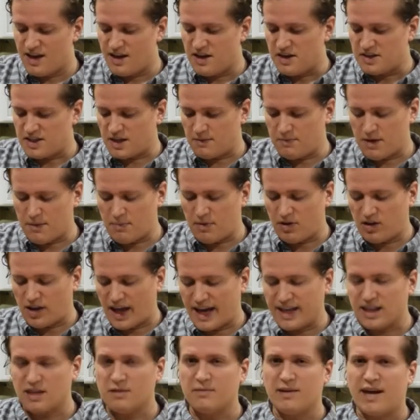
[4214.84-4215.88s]
Some people
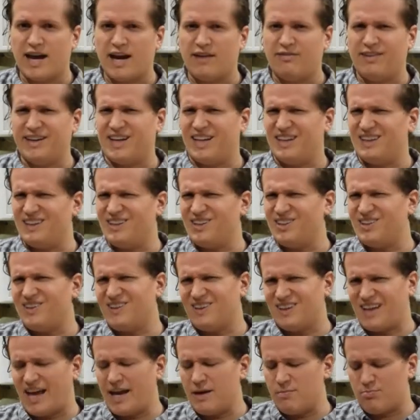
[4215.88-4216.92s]
like them to have like a
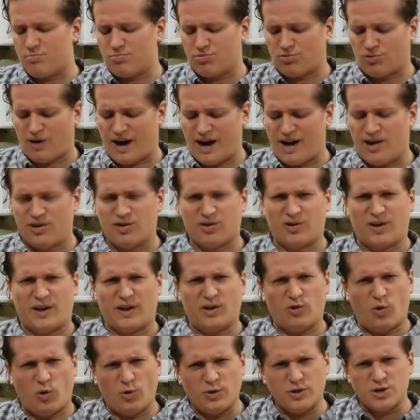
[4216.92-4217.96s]
little light brown or
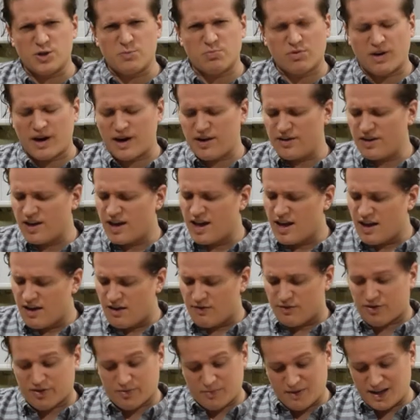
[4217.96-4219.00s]
like goldish brown.
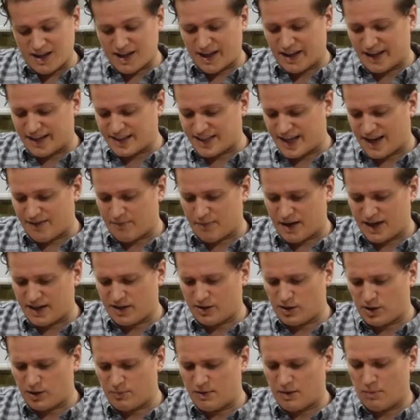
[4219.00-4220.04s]
For me, I like to have mine a
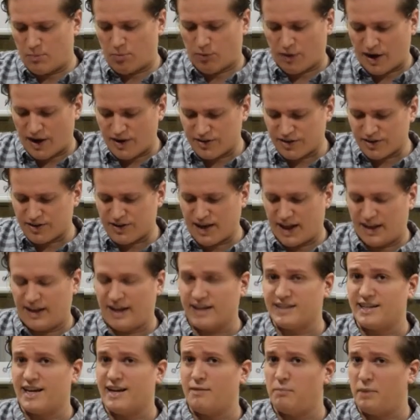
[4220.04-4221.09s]
little bit browner and I
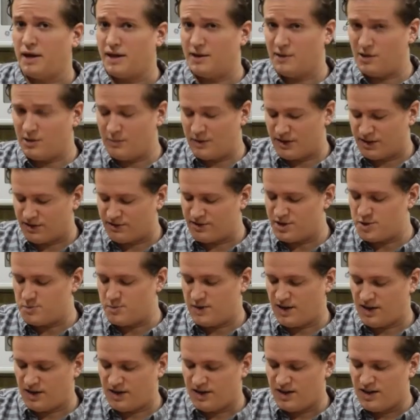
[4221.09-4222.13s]
like to have mine a little bit crispy.
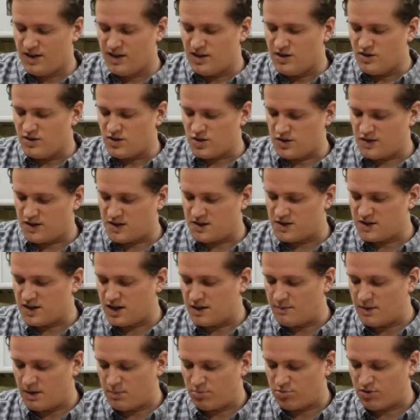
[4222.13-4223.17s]
So this is
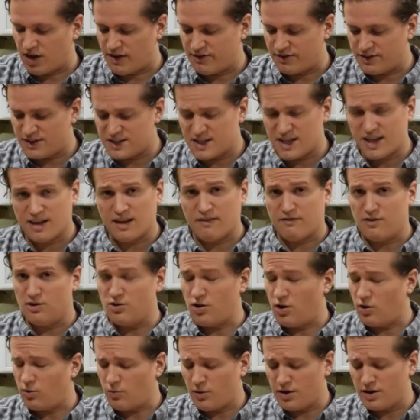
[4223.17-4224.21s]
gonna be a preference thing. If you
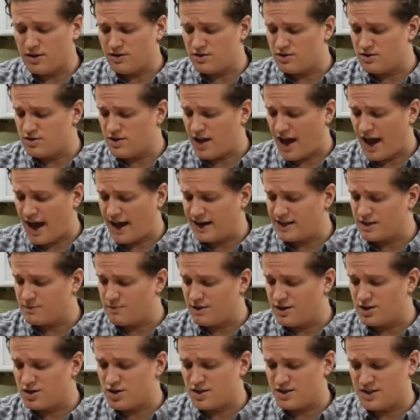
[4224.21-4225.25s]
don't wanna add as
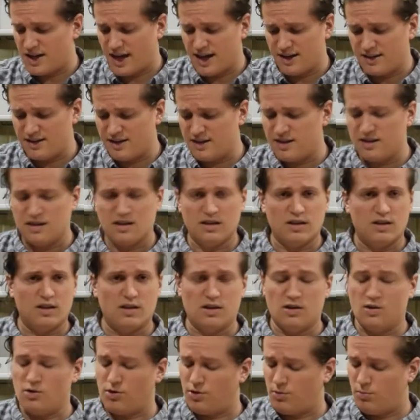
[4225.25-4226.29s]
much as I did,
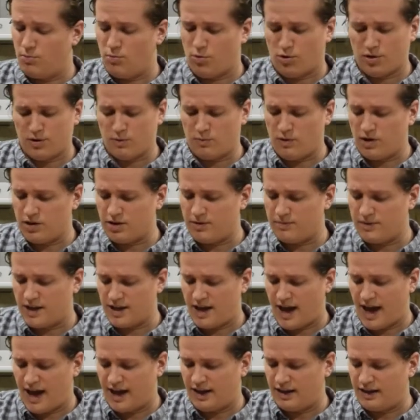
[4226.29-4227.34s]
you're more than welcome to
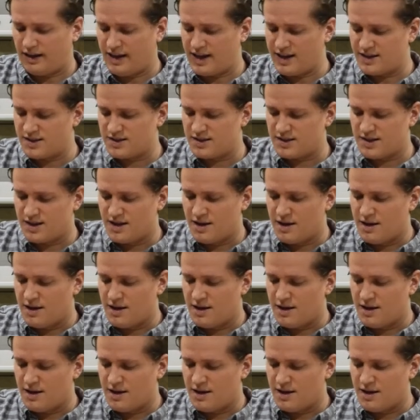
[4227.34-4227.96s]
add less.